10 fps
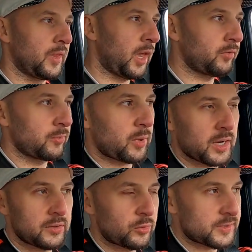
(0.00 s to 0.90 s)

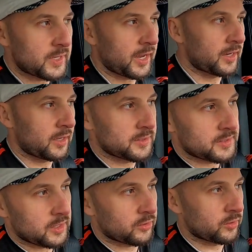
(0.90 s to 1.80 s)
Everybody was saying, I
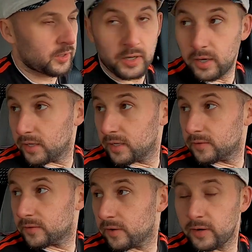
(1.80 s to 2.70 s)
see on
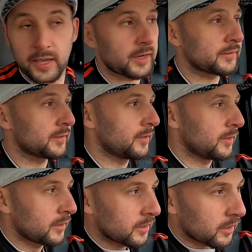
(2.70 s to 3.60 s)
internet,
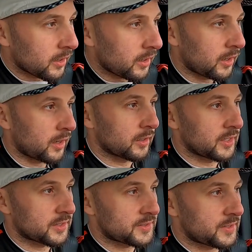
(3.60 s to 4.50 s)

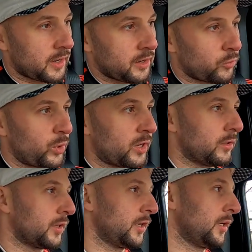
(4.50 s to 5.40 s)
the steering
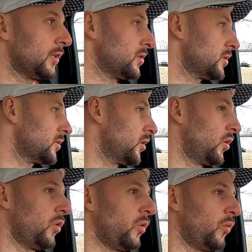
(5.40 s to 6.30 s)
wheel is
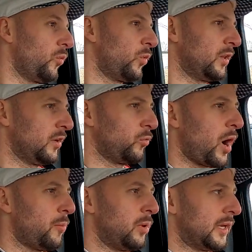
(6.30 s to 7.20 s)
really
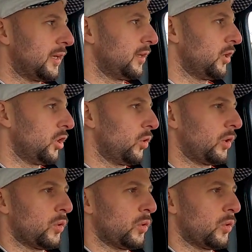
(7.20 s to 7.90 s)
wobbly. You know, it